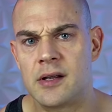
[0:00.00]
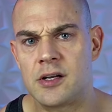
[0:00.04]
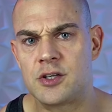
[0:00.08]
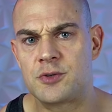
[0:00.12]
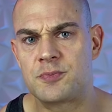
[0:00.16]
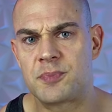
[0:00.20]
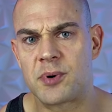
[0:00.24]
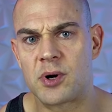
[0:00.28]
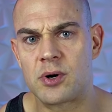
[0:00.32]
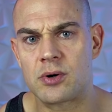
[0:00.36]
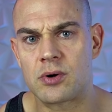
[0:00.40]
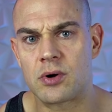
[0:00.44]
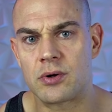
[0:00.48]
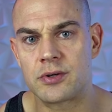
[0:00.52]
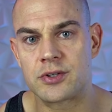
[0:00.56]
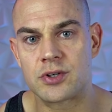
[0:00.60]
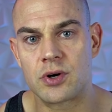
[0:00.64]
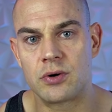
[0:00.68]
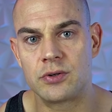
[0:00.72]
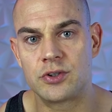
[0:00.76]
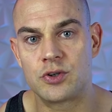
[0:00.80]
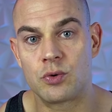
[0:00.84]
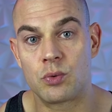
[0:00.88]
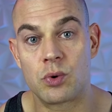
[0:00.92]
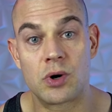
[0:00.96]
Now, this protocol is
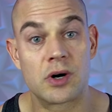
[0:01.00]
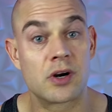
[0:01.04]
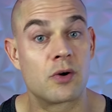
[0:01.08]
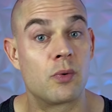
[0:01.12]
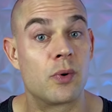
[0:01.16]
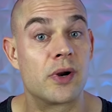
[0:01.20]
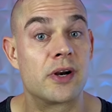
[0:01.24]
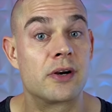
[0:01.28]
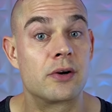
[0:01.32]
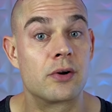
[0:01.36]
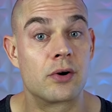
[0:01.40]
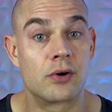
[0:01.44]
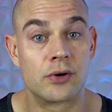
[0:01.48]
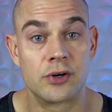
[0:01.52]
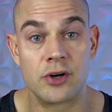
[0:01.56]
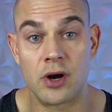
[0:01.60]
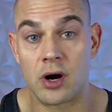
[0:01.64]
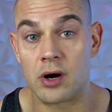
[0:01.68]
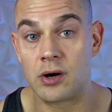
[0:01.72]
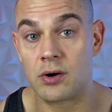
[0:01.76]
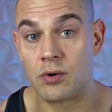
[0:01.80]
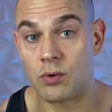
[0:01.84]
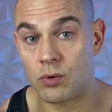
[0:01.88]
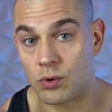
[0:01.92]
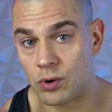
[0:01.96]
going to work whether you're
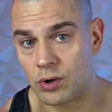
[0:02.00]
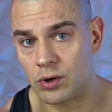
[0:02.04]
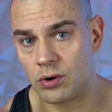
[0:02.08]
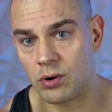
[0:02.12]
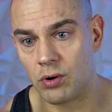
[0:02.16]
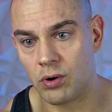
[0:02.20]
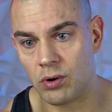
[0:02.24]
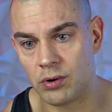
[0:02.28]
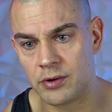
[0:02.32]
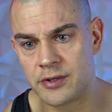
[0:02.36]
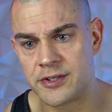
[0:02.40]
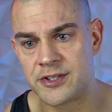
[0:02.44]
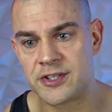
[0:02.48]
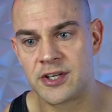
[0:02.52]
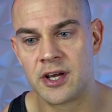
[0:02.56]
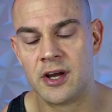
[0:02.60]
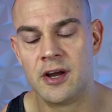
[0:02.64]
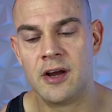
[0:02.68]
young or old.